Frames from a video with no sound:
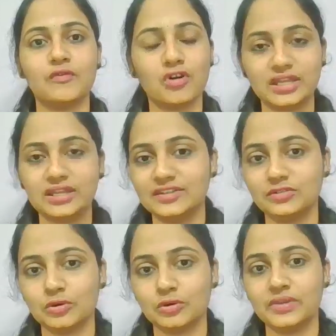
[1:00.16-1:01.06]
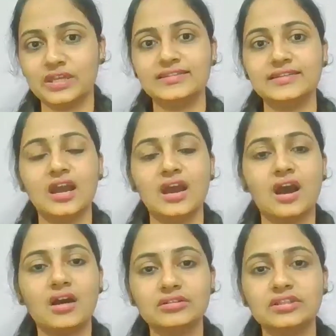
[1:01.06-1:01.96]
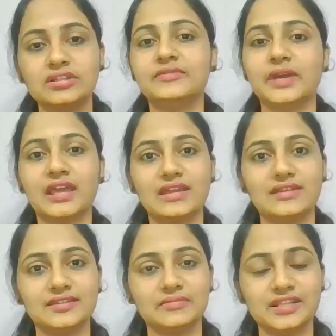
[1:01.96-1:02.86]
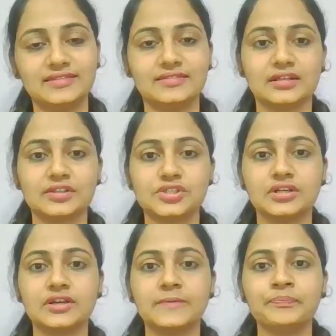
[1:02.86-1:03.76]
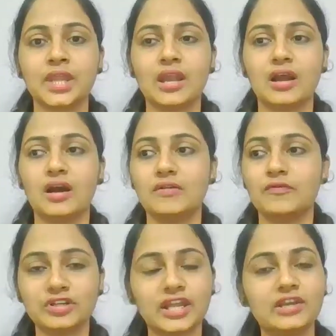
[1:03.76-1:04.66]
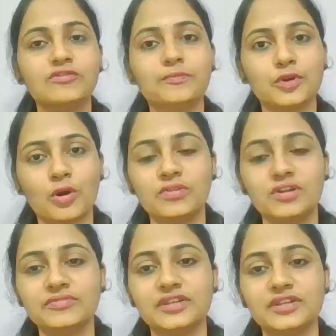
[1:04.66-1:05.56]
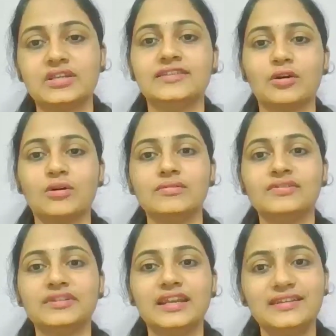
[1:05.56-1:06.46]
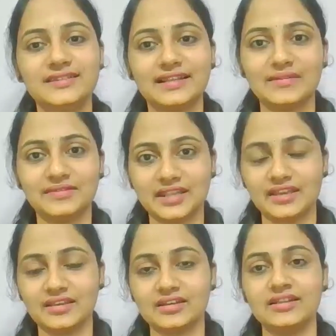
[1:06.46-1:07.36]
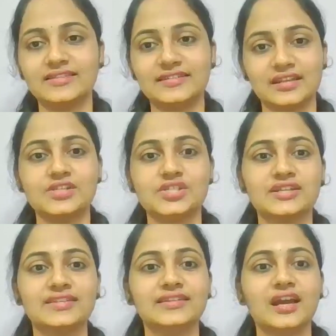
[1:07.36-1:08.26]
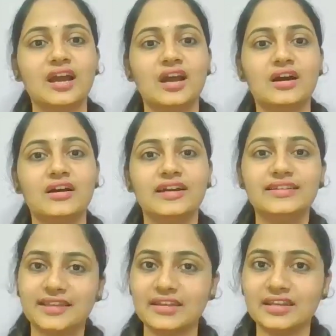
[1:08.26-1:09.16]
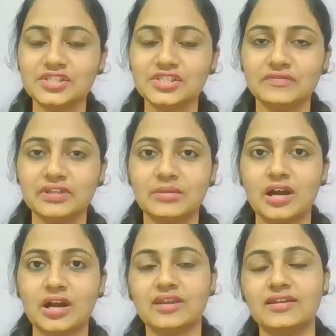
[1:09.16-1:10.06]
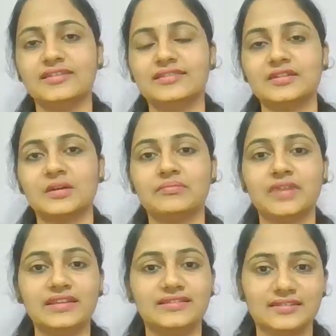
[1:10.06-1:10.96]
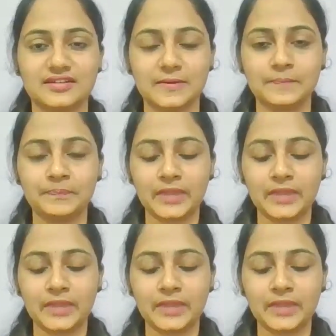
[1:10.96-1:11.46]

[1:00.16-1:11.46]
what an ESOP is, how this mechanism is structured, what kind of problems it resolves, its life cycle, stages, its connection with the market system, etc.